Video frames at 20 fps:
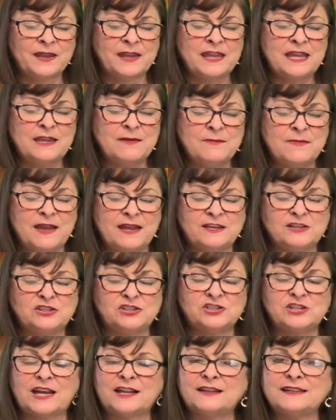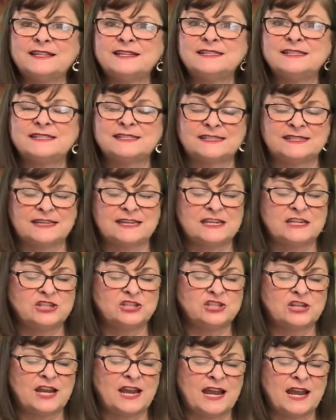He made jellies, sticky
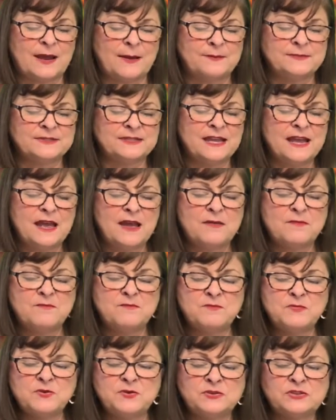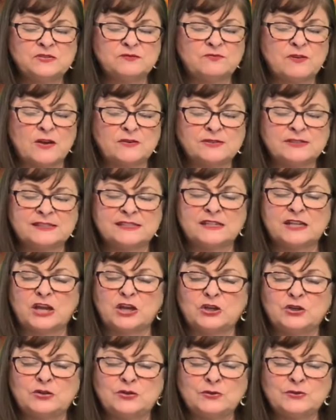jams. Moose roasted a
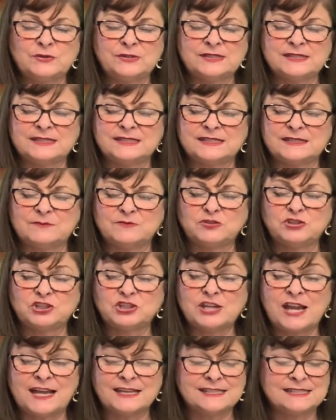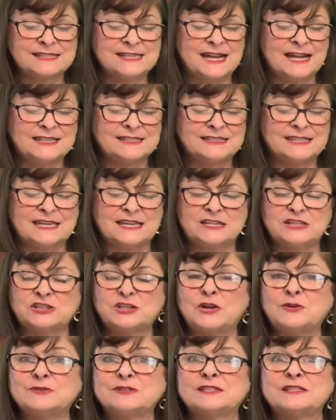goose and some chestnuts. He
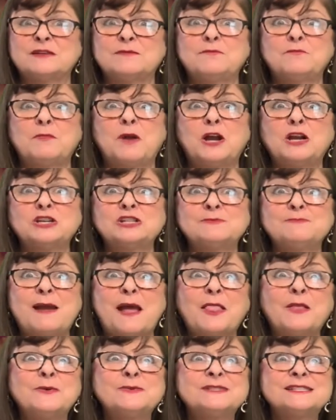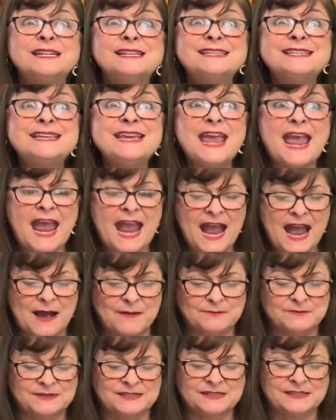toasted marshmallows and
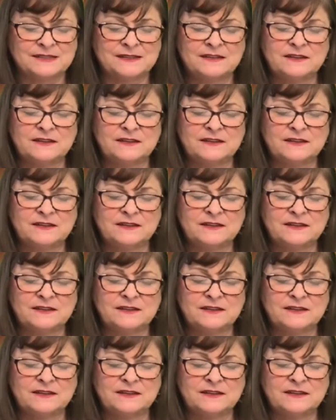yams.